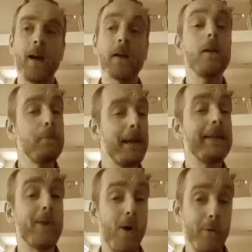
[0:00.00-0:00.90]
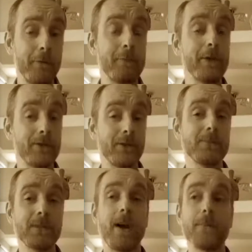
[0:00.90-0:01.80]
I don't play golf, but
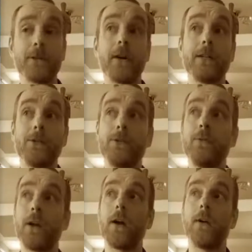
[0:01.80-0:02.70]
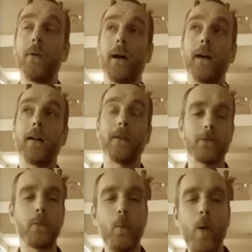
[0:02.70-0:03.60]
sometimes I do go and I
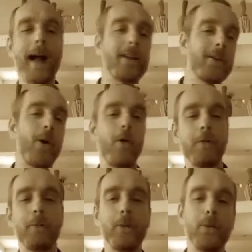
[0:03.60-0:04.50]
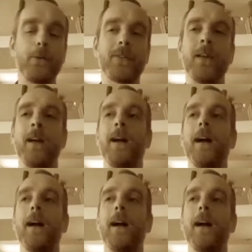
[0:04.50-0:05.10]
just whack golf balls.